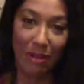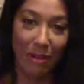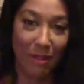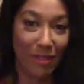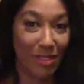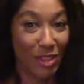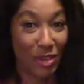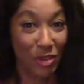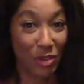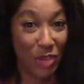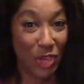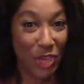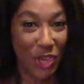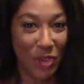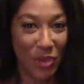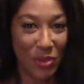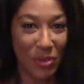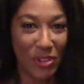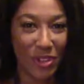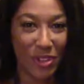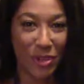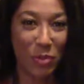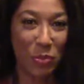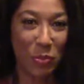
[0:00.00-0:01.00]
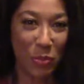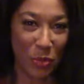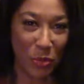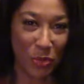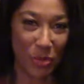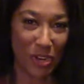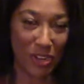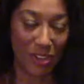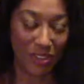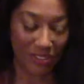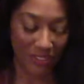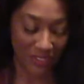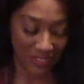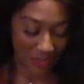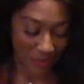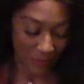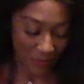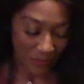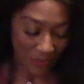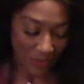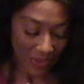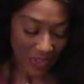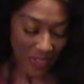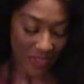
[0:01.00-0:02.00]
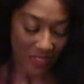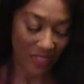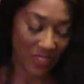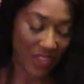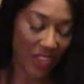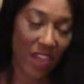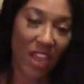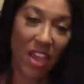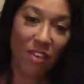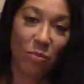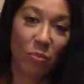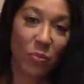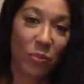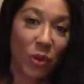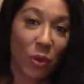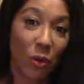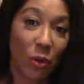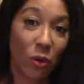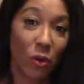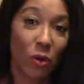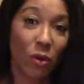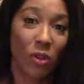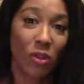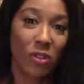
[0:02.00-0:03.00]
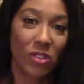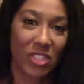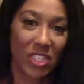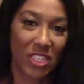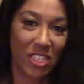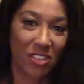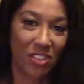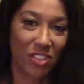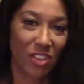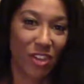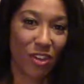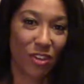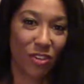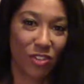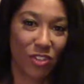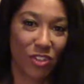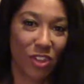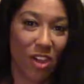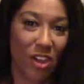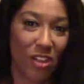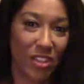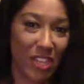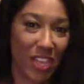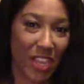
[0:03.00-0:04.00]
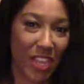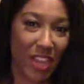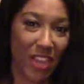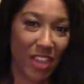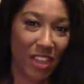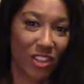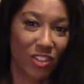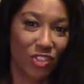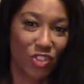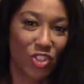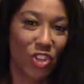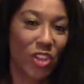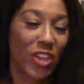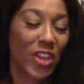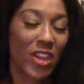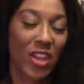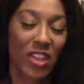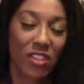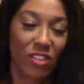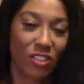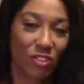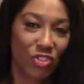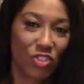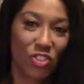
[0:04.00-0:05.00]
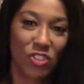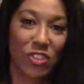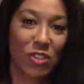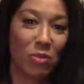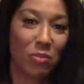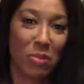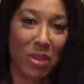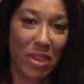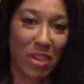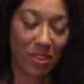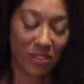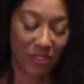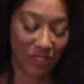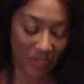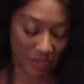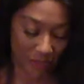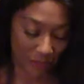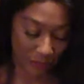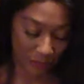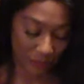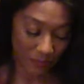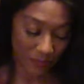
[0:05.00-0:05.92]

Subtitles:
They're cute little booties. They have pearl details on the edge. They're just amazing.